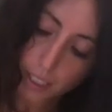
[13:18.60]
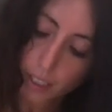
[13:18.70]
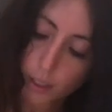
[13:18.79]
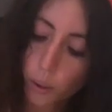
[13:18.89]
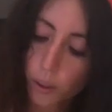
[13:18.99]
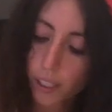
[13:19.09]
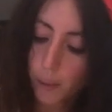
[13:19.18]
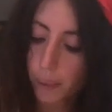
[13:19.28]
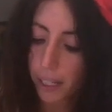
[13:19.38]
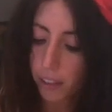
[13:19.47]
The good thing
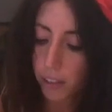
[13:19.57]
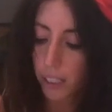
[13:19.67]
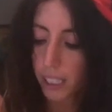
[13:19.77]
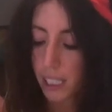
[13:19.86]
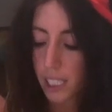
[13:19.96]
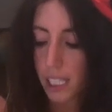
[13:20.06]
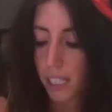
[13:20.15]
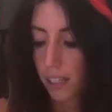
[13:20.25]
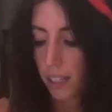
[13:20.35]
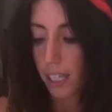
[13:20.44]
about acrylic is
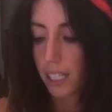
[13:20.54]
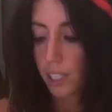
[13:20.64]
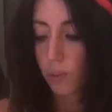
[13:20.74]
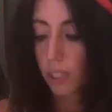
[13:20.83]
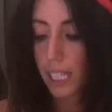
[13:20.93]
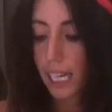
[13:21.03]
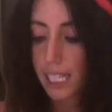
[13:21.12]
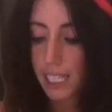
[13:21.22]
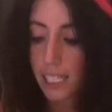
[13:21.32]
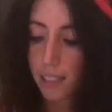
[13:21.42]
it's really
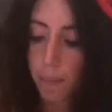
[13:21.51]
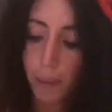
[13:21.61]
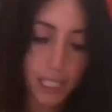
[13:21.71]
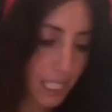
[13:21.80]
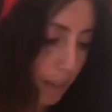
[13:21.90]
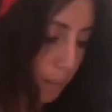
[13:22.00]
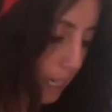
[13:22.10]
easy to mix up